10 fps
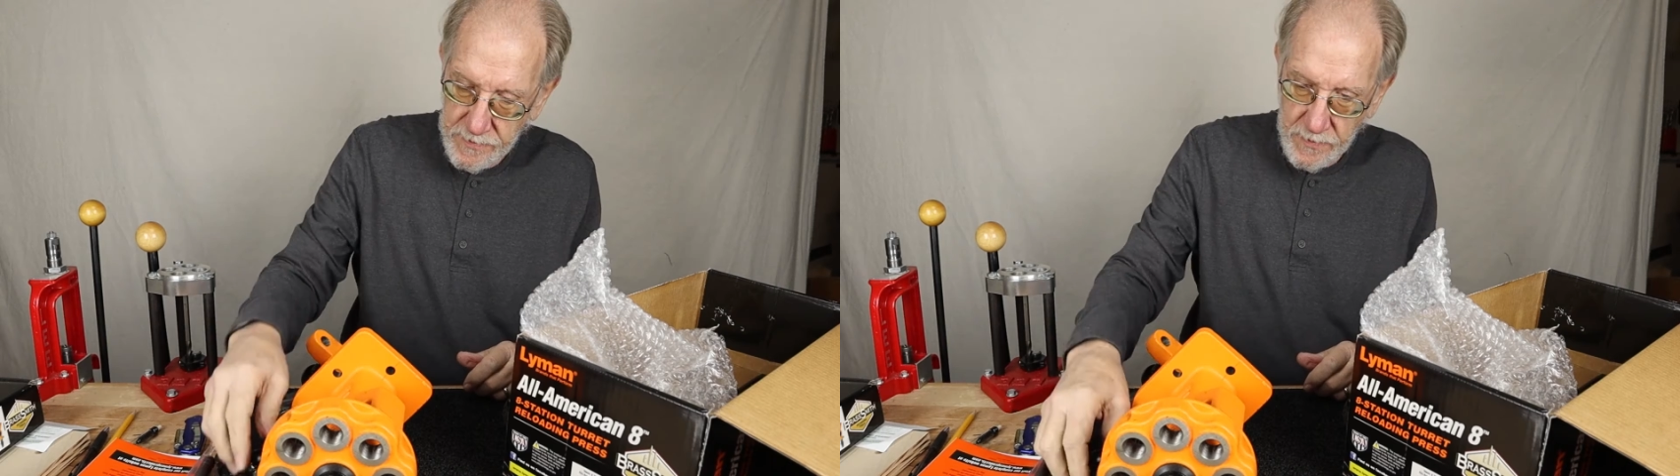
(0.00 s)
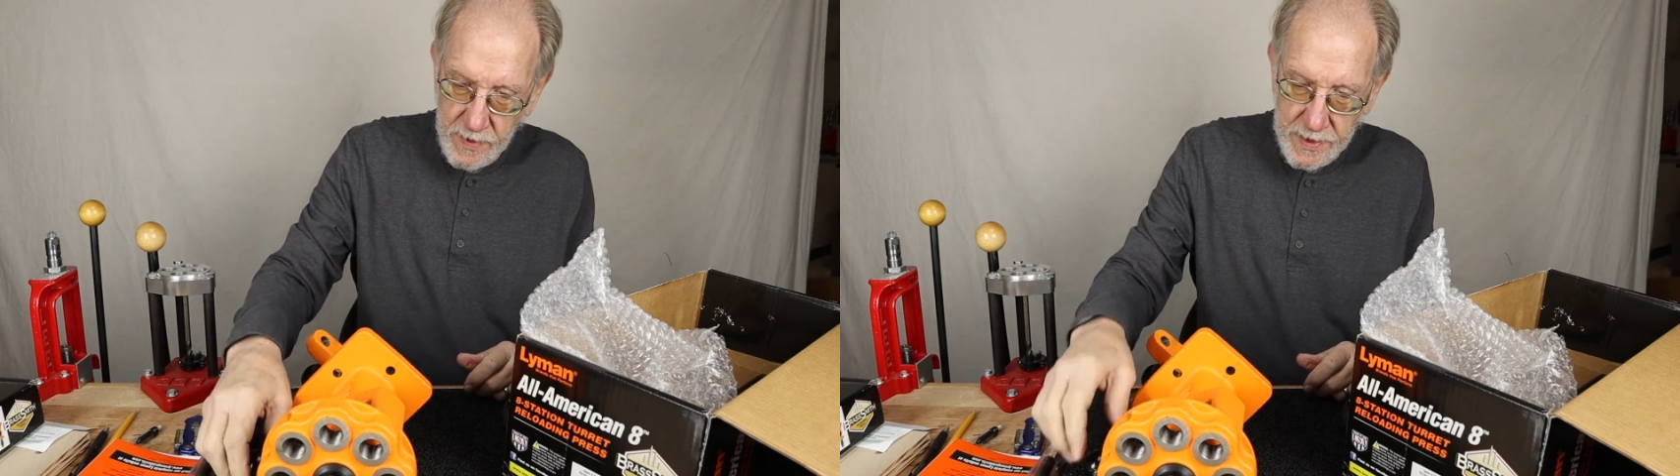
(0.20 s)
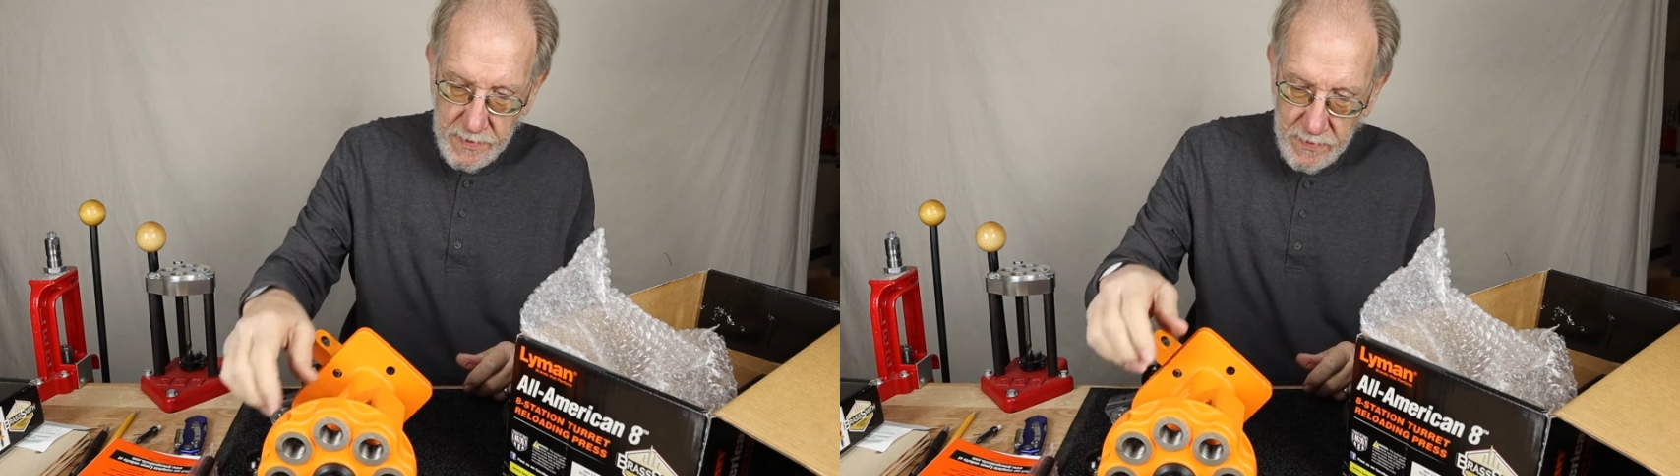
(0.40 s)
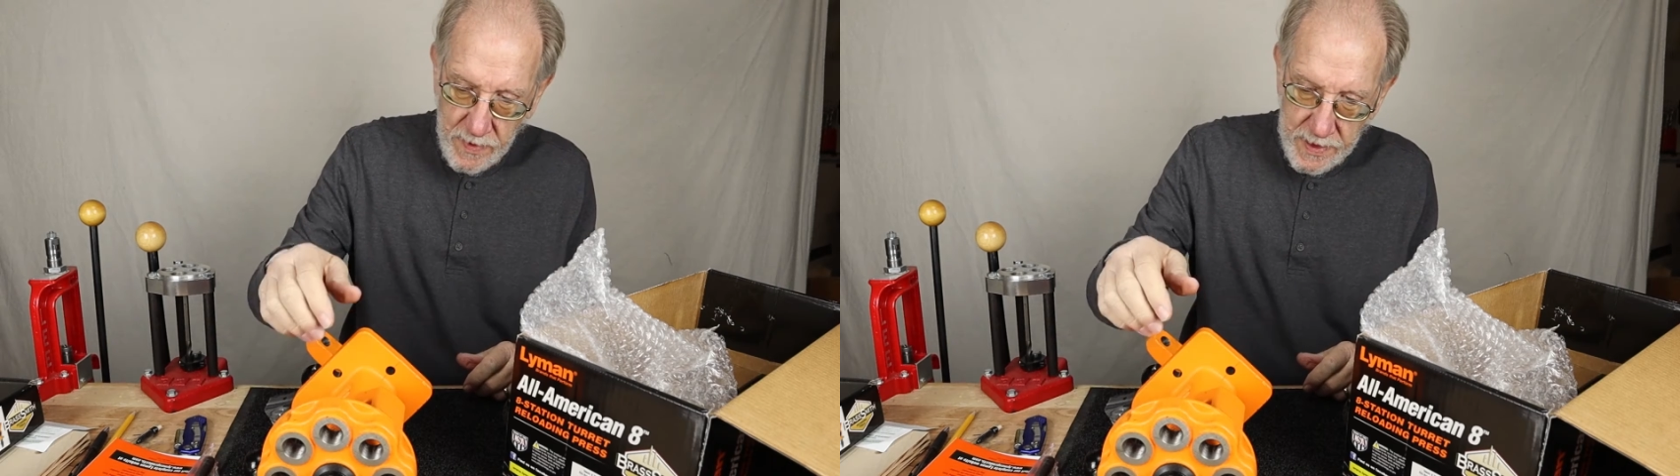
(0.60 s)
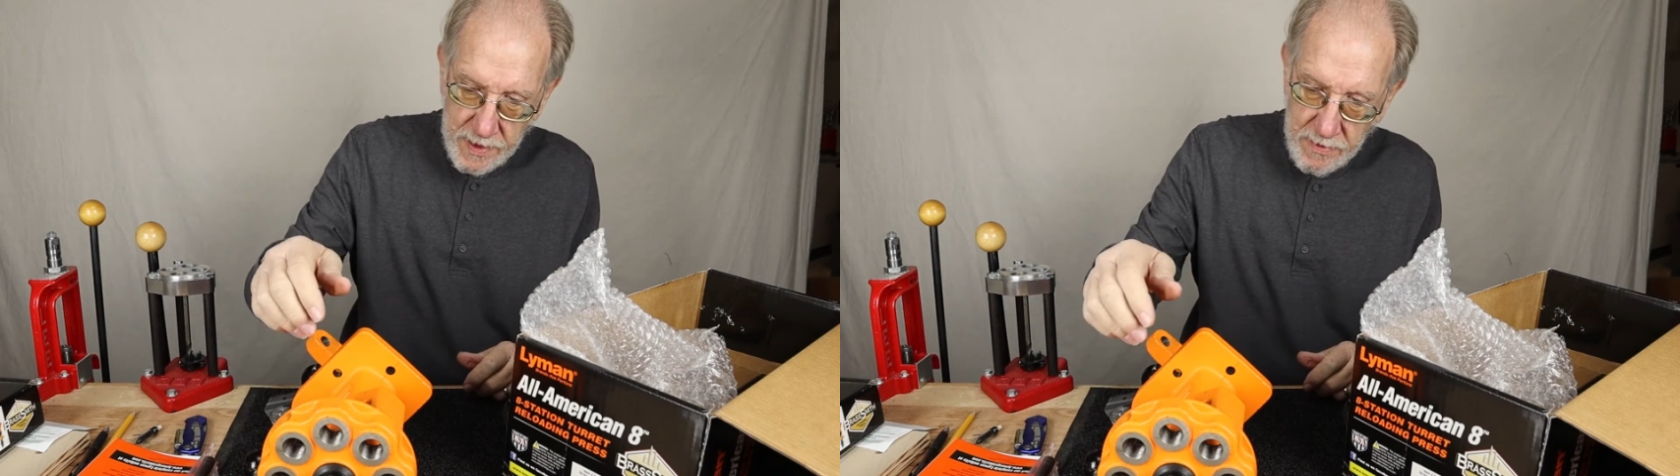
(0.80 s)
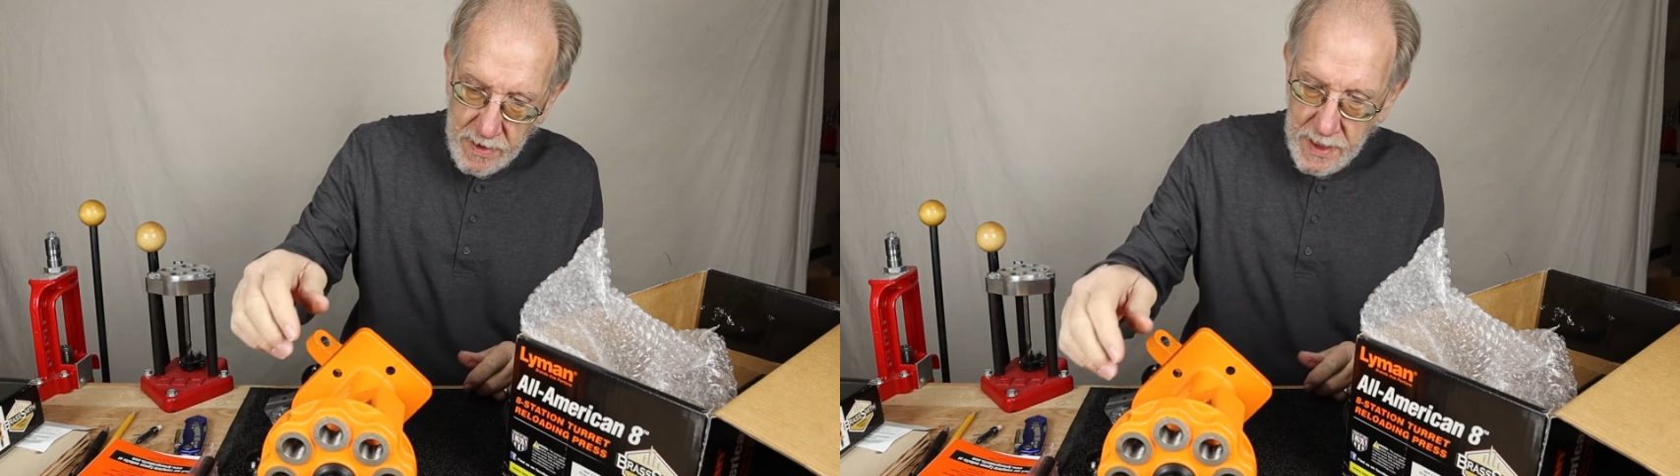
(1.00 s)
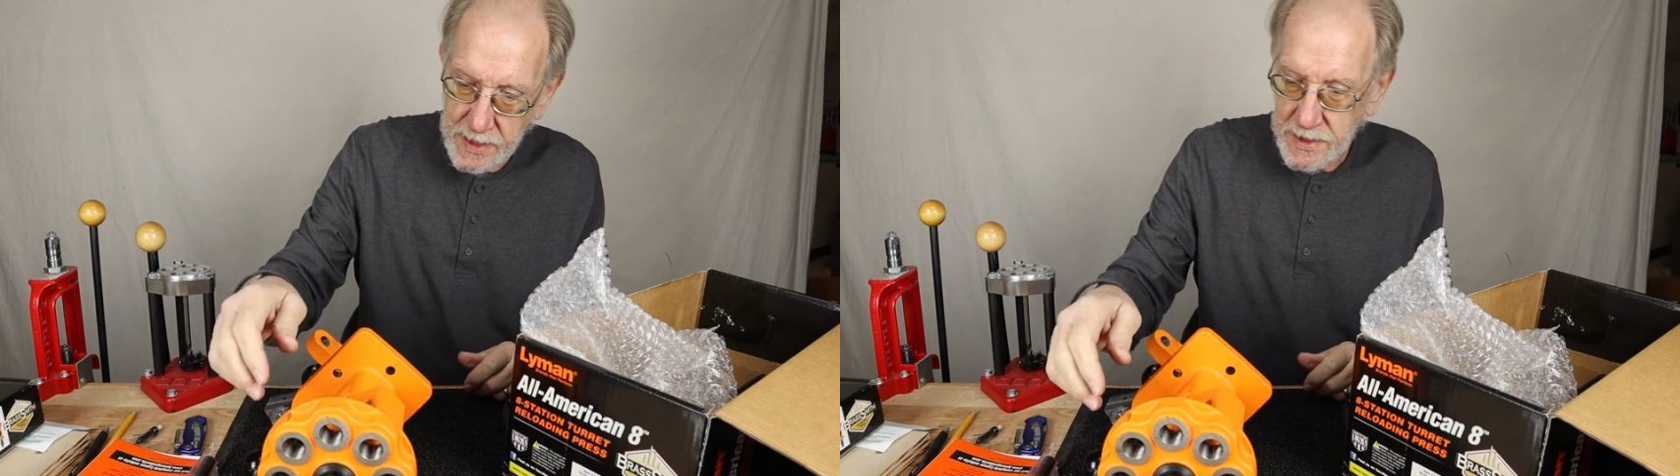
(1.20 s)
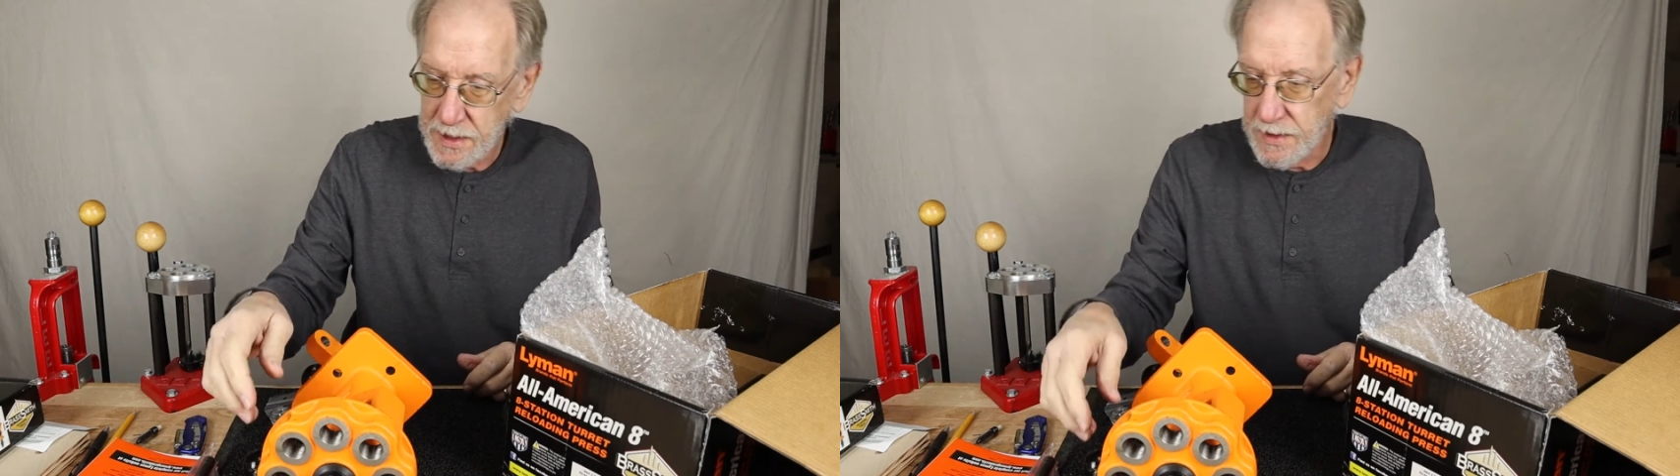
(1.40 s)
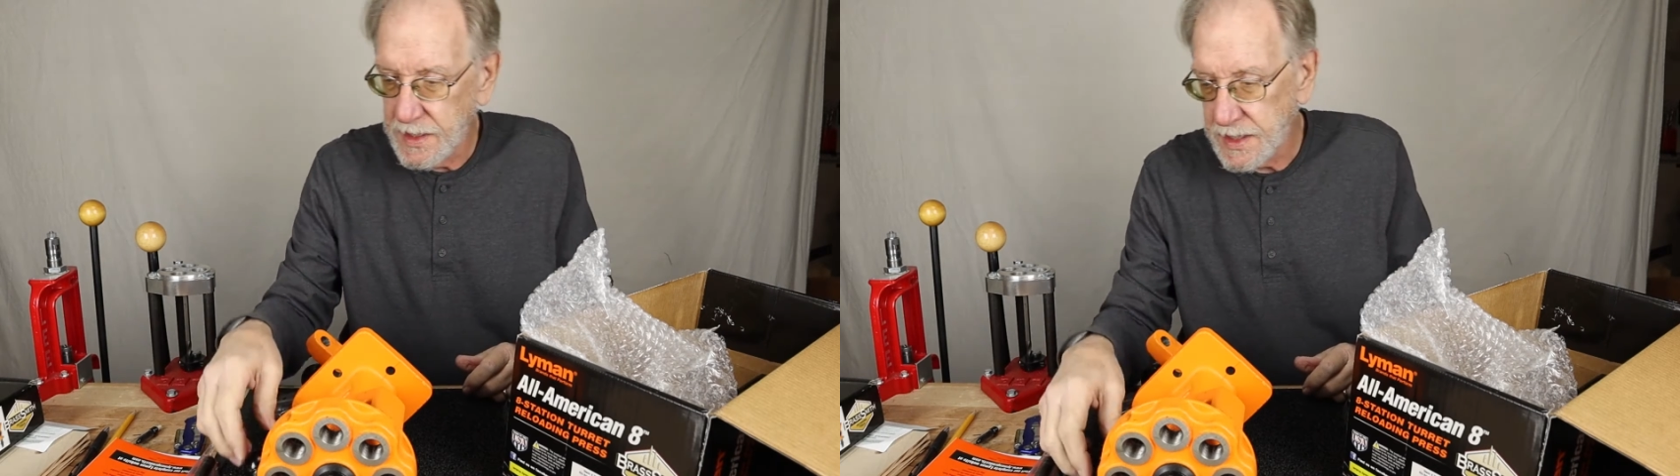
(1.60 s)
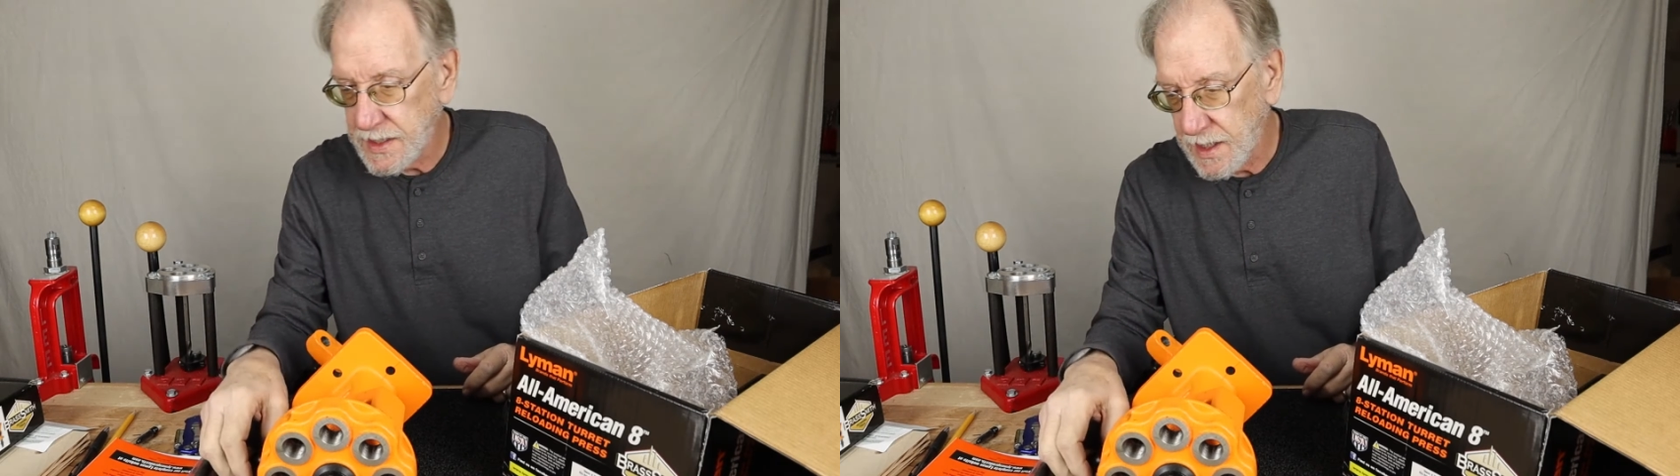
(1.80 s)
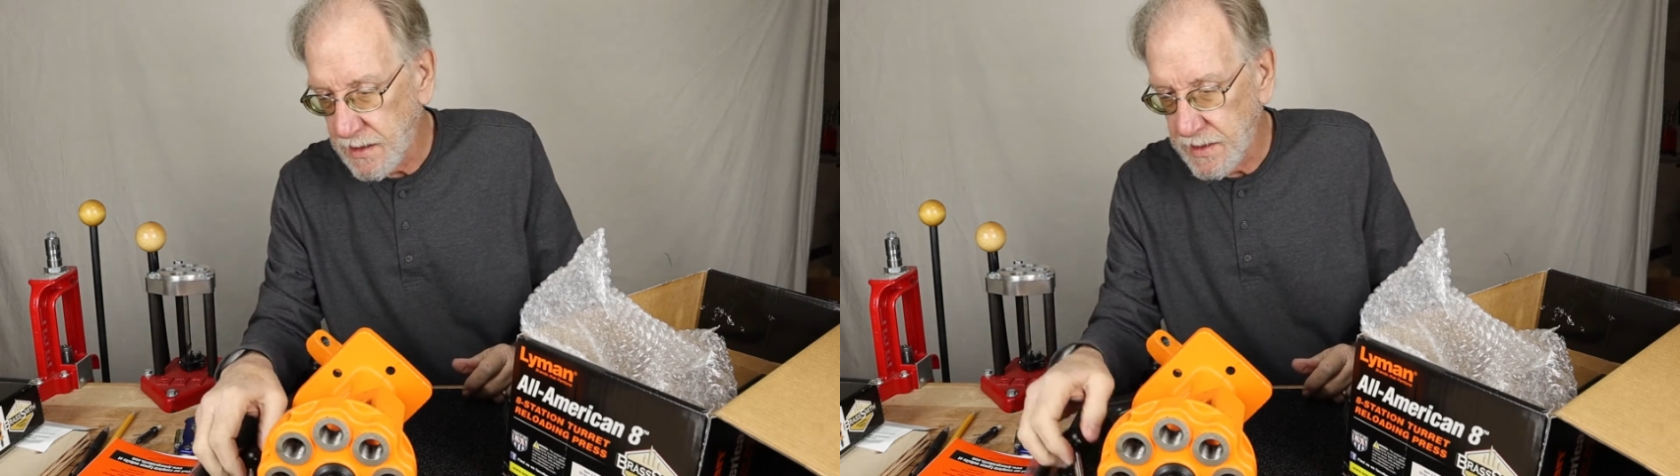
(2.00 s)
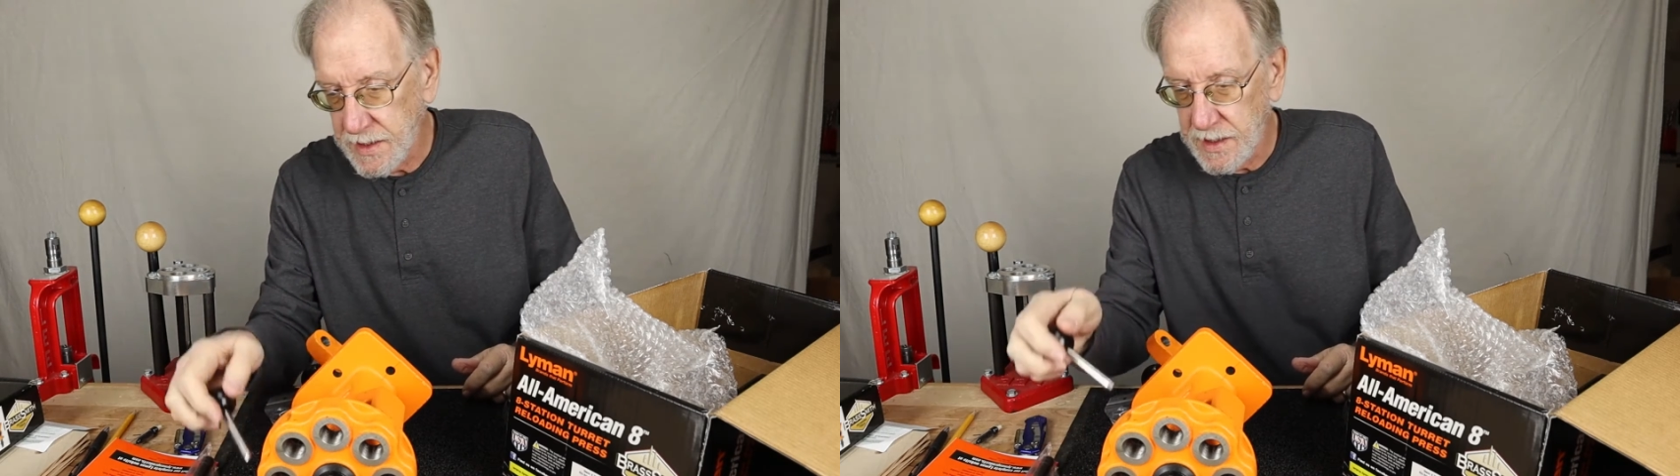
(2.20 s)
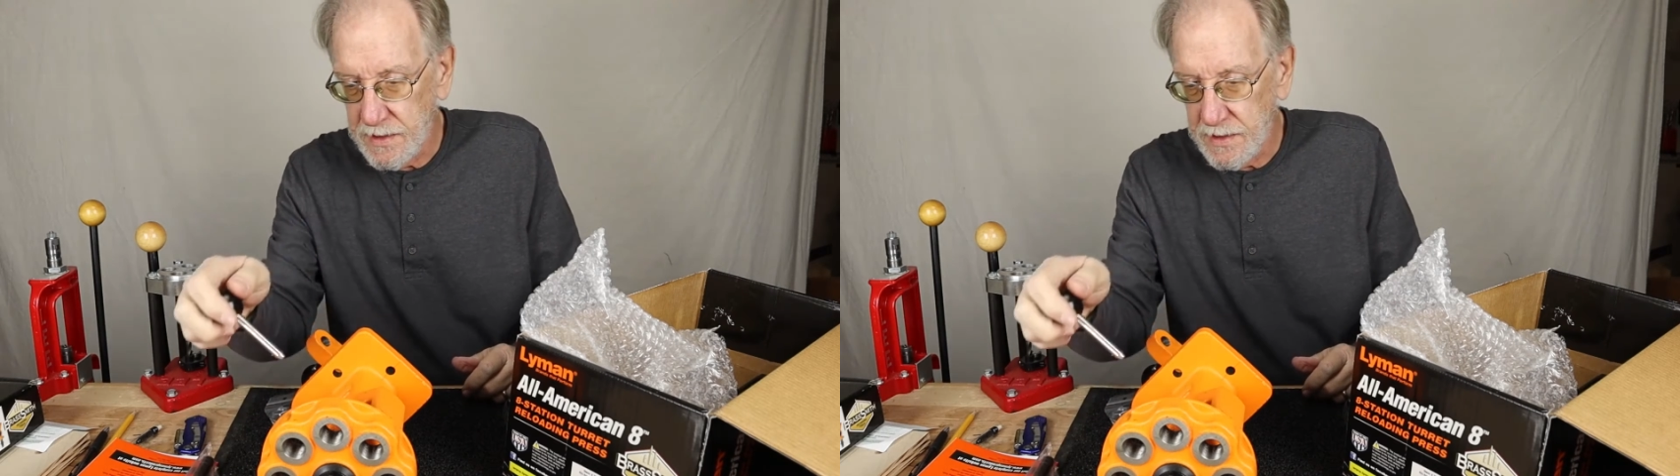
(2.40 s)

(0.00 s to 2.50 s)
When you turn this turret,